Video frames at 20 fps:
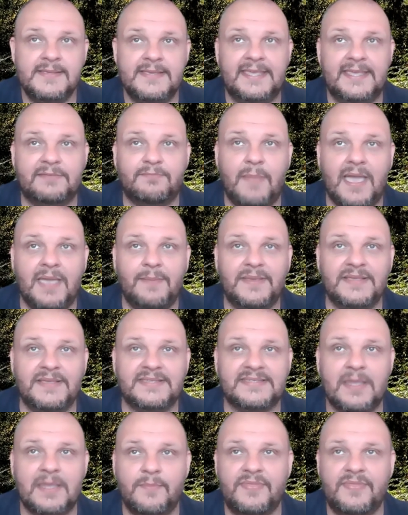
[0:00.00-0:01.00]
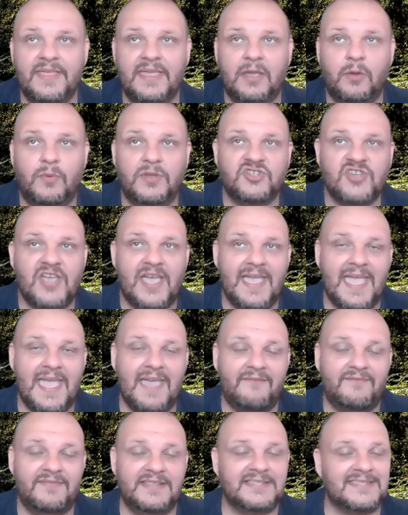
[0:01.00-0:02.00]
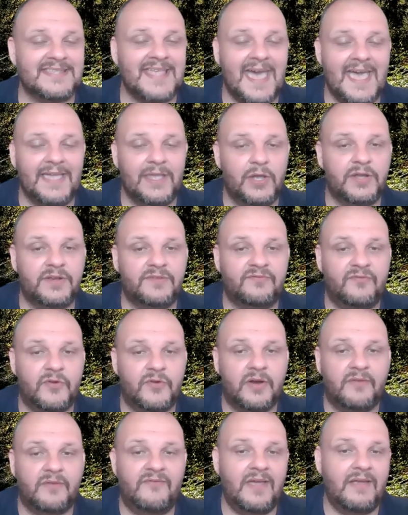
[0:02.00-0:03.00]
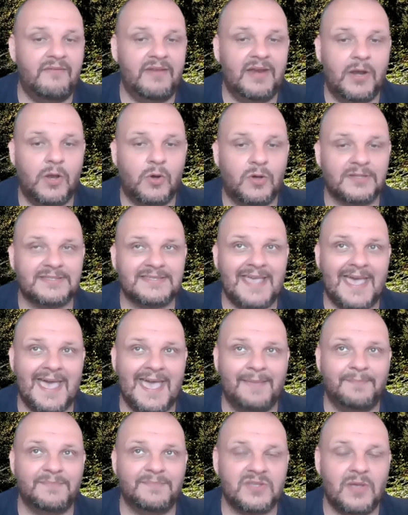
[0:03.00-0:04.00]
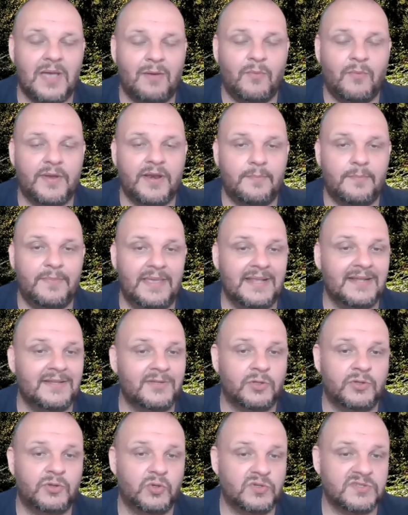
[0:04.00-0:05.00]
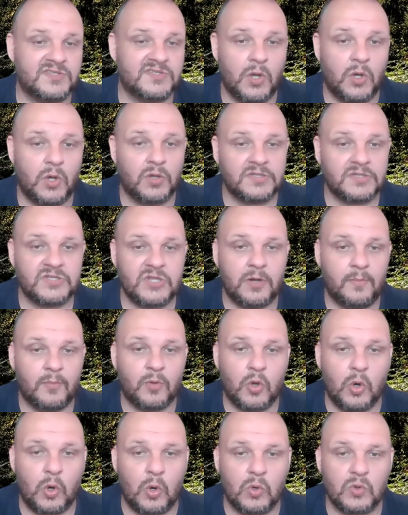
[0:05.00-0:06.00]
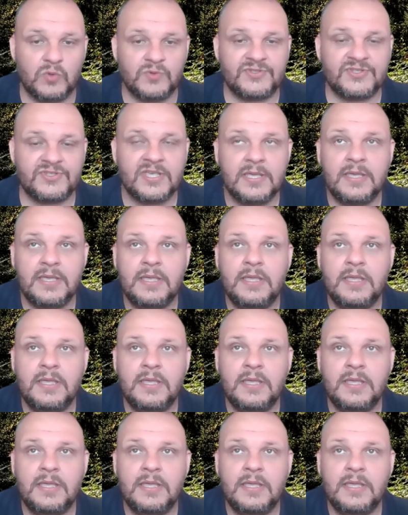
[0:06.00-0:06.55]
It might be something which I have desired for a very long time, so I want to build on those long term goals.